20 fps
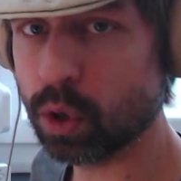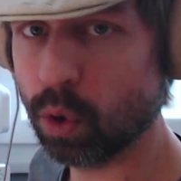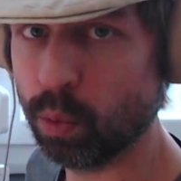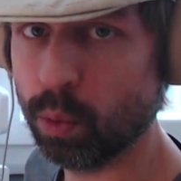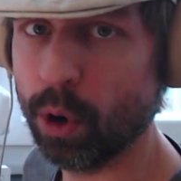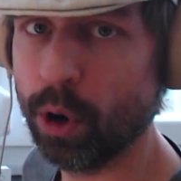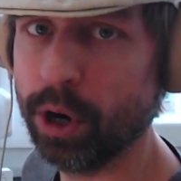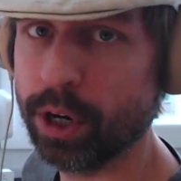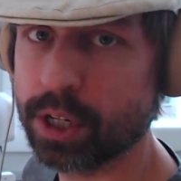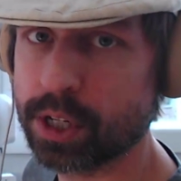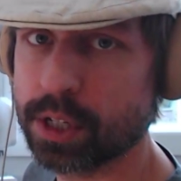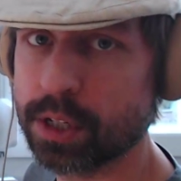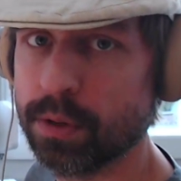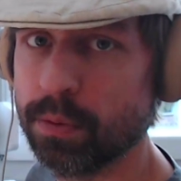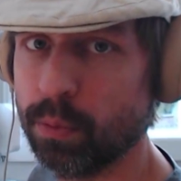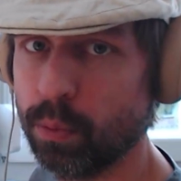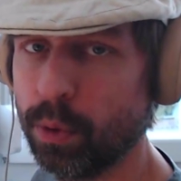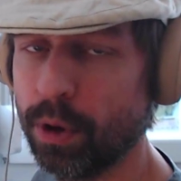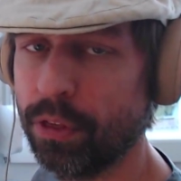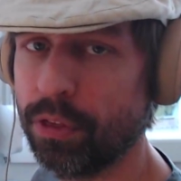works
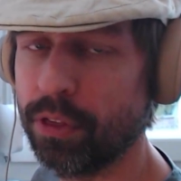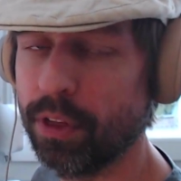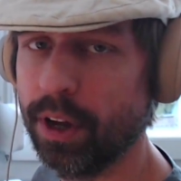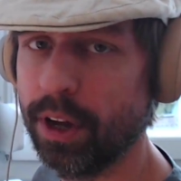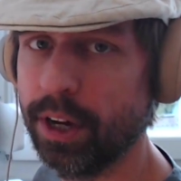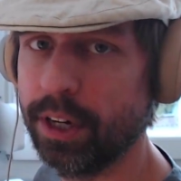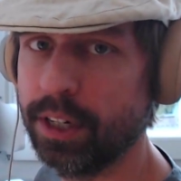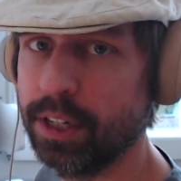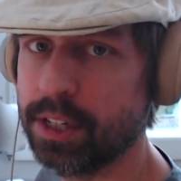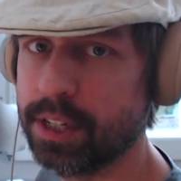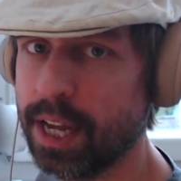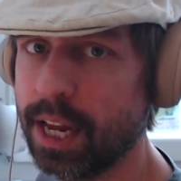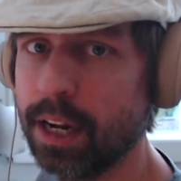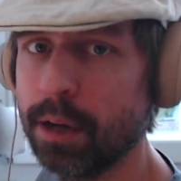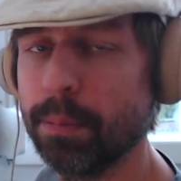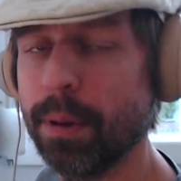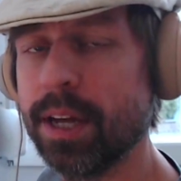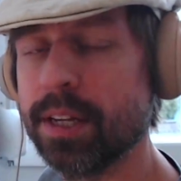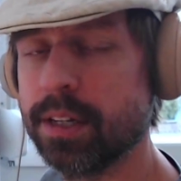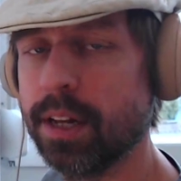with a descending
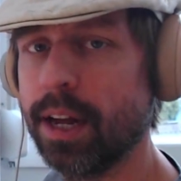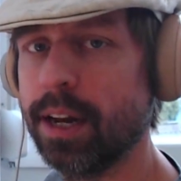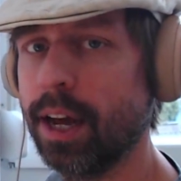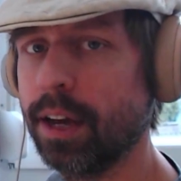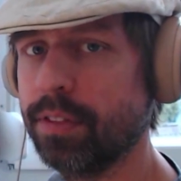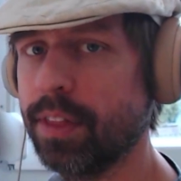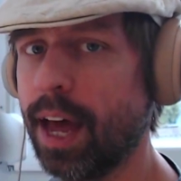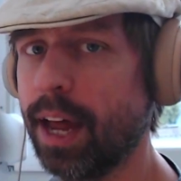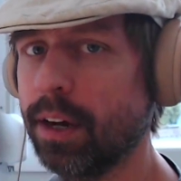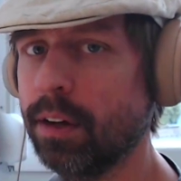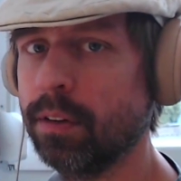bass line like that.